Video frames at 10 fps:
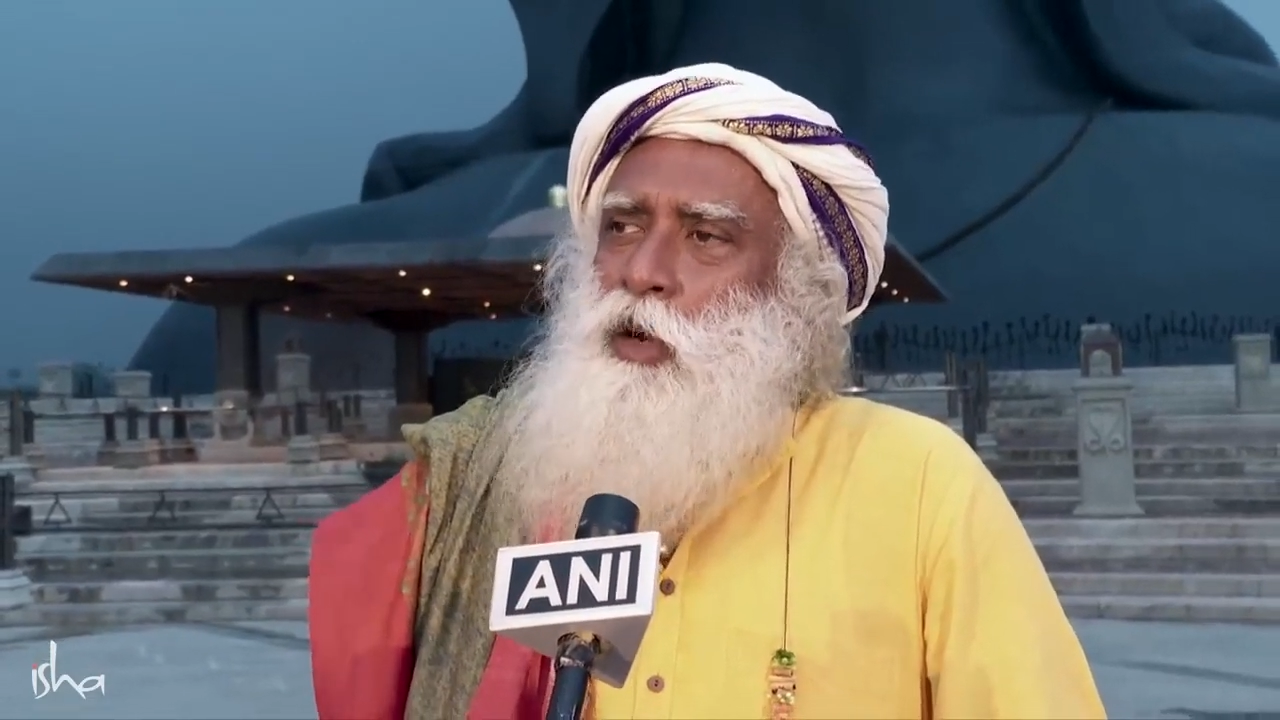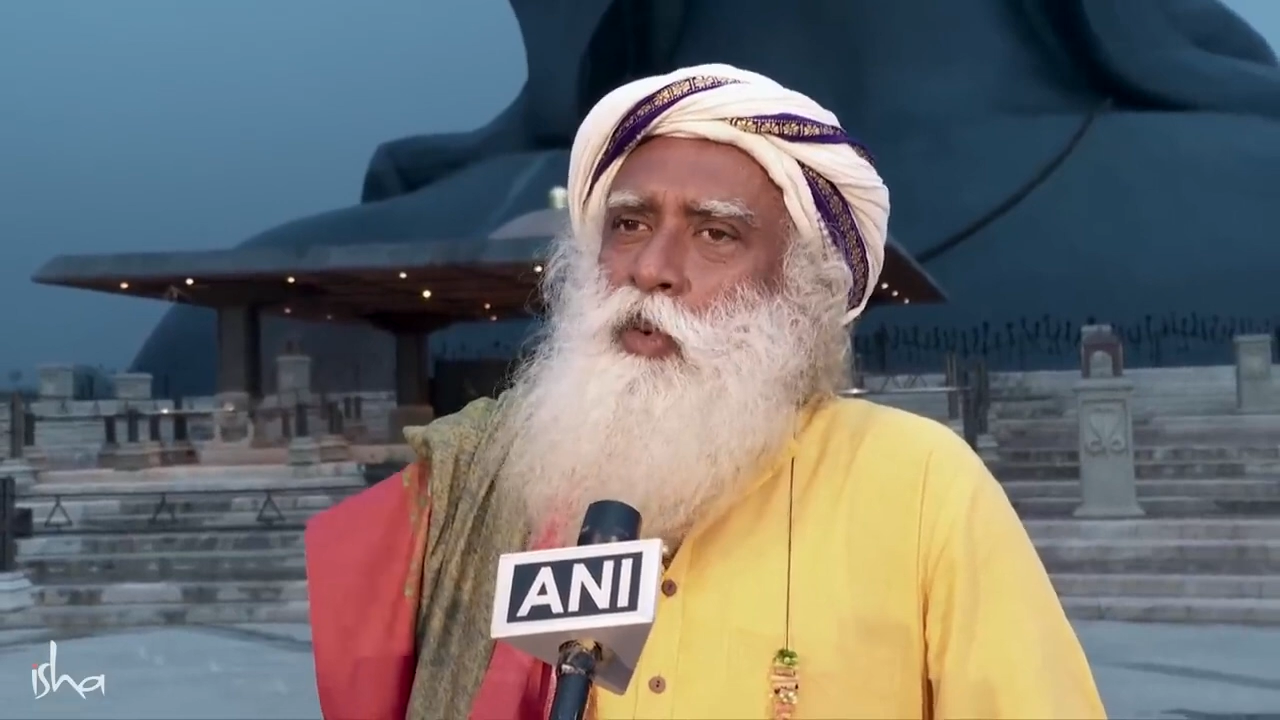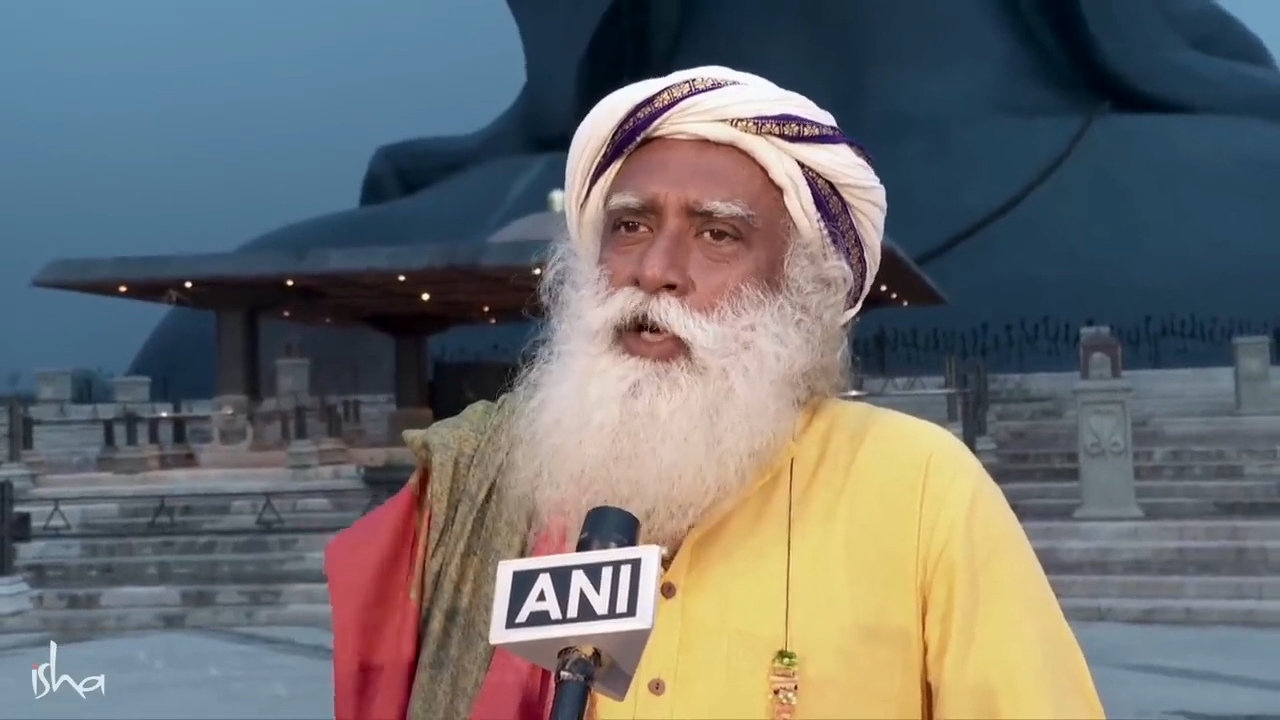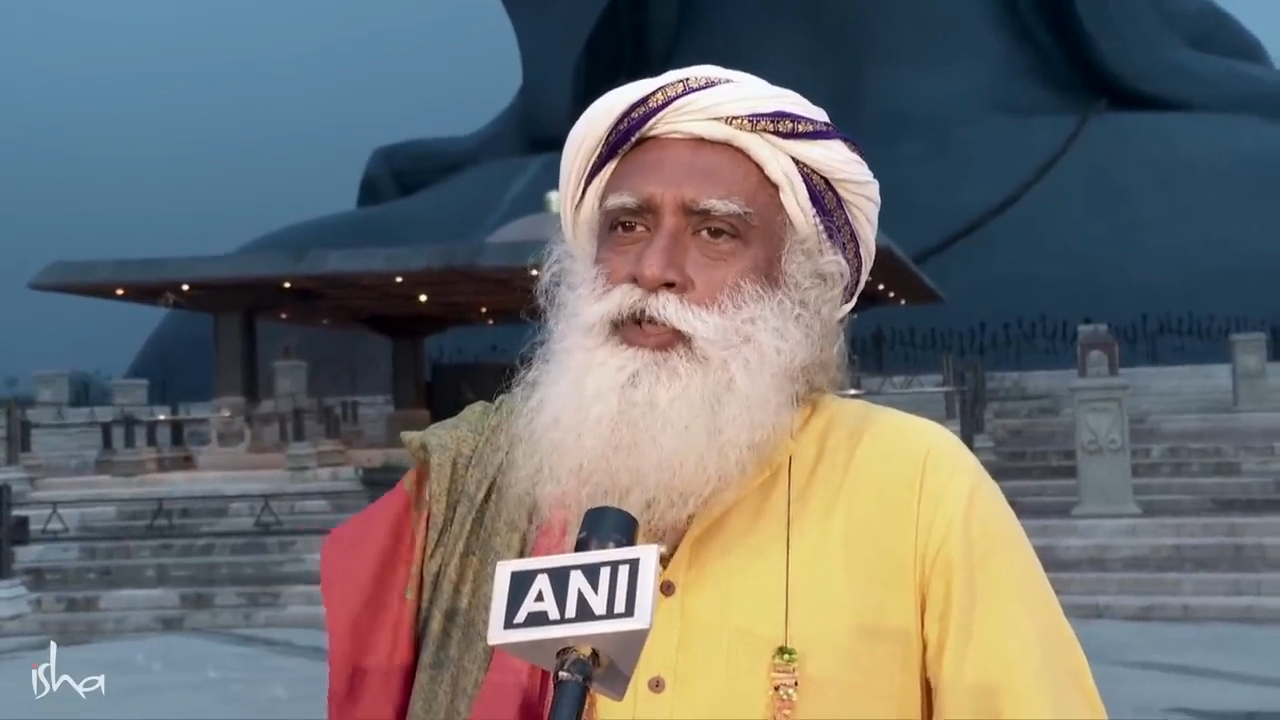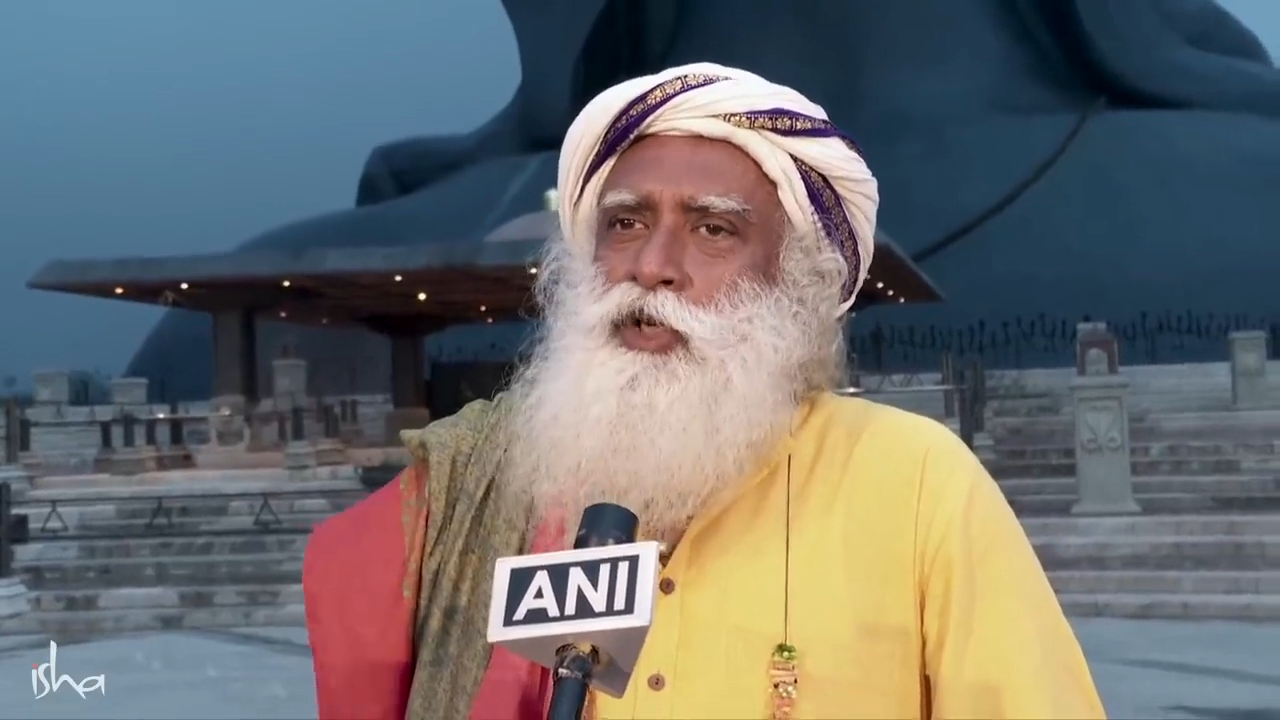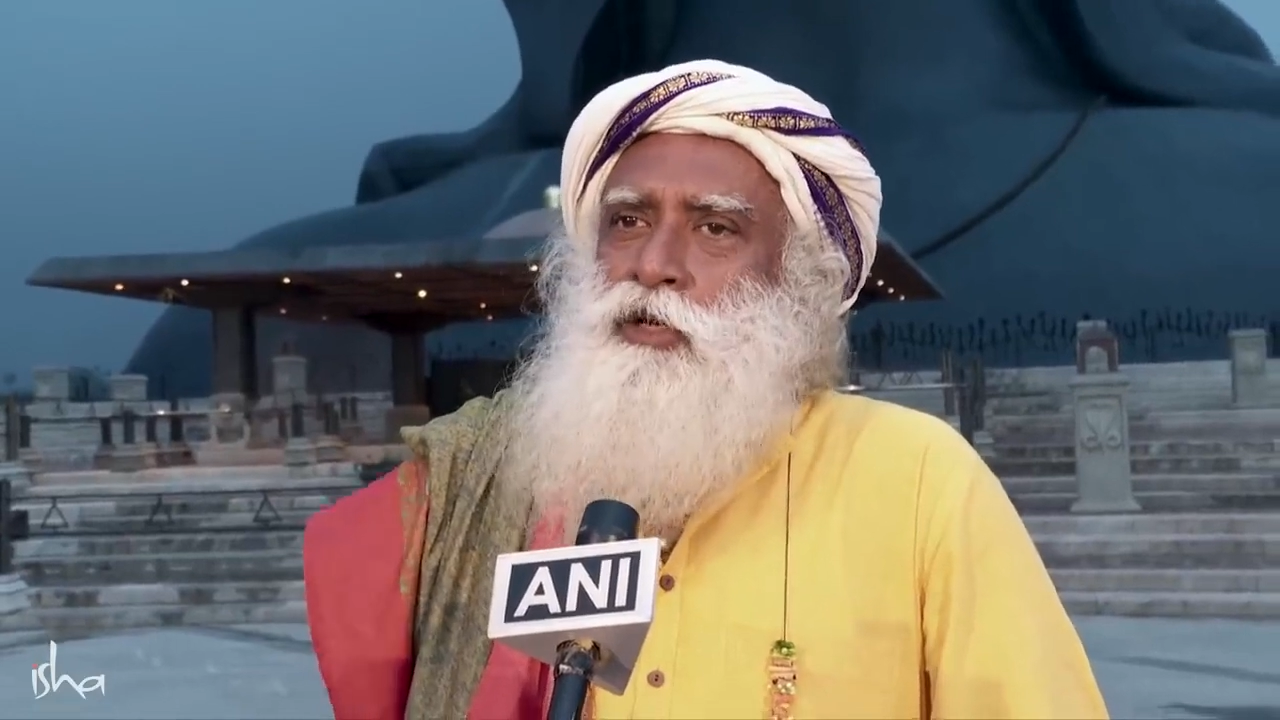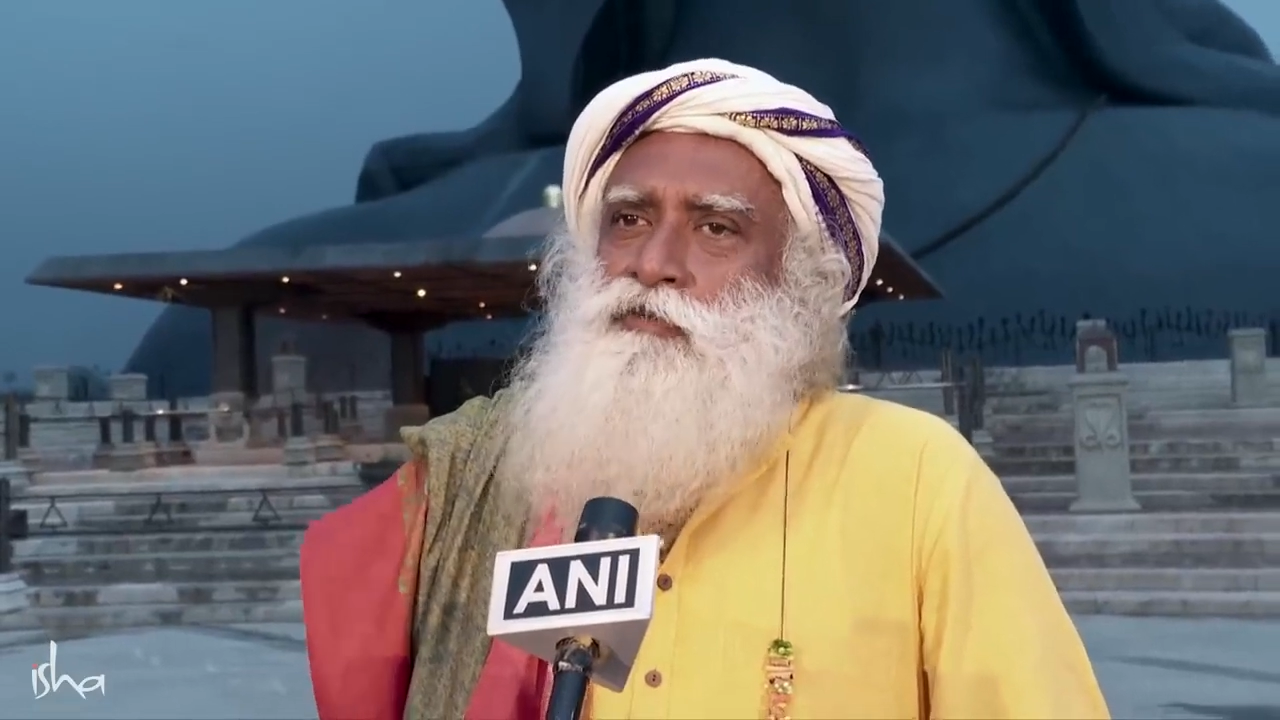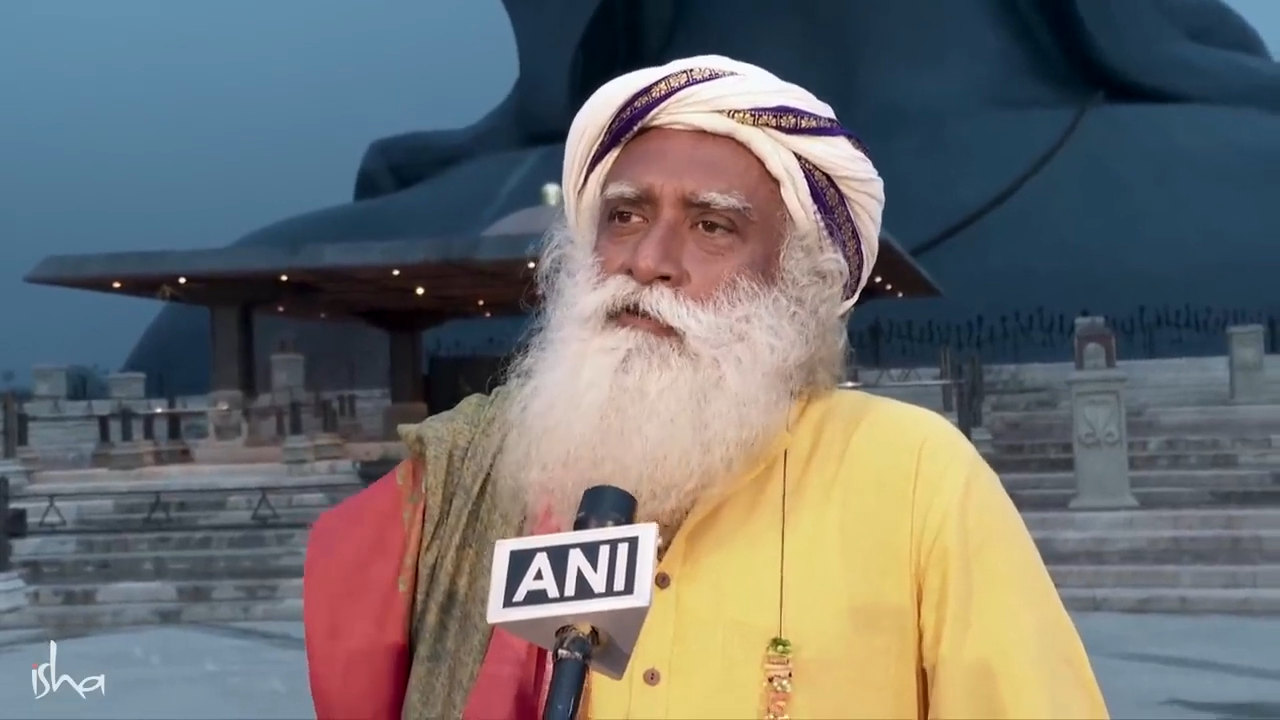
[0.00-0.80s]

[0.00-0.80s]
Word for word: what sort of